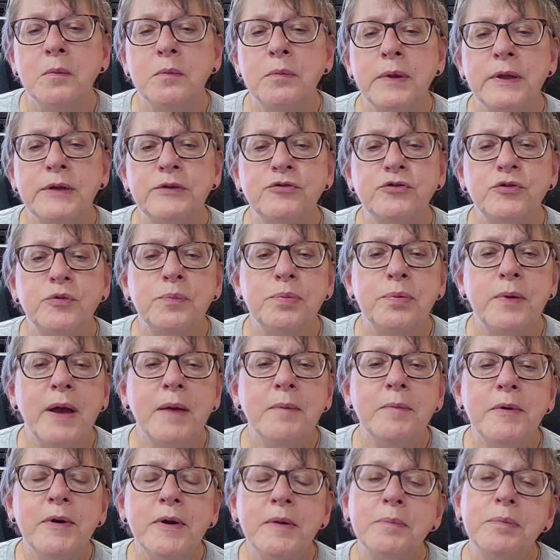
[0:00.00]
Place your
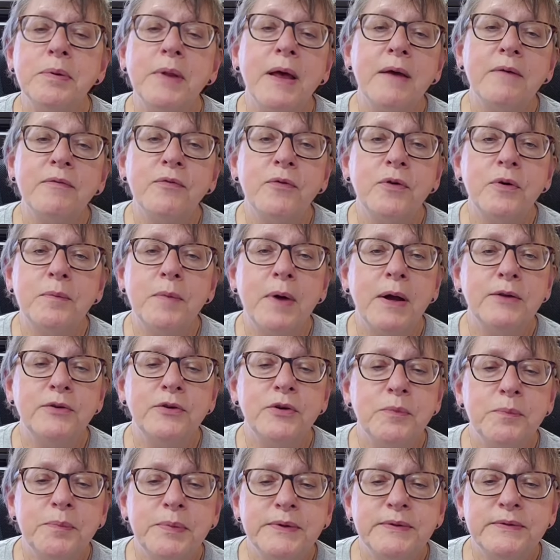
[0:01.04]
primary platform on
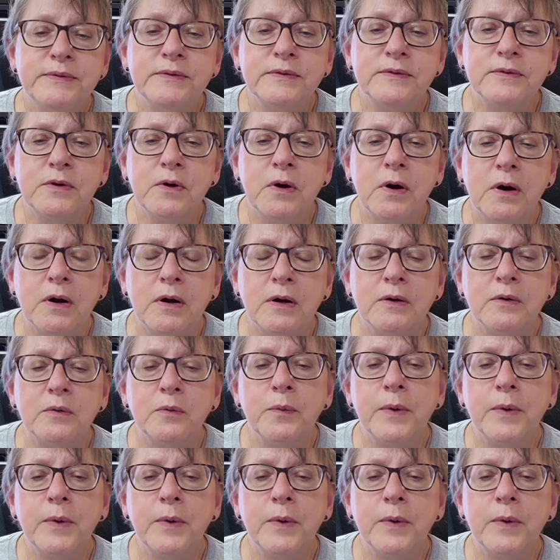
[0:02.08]
your business card.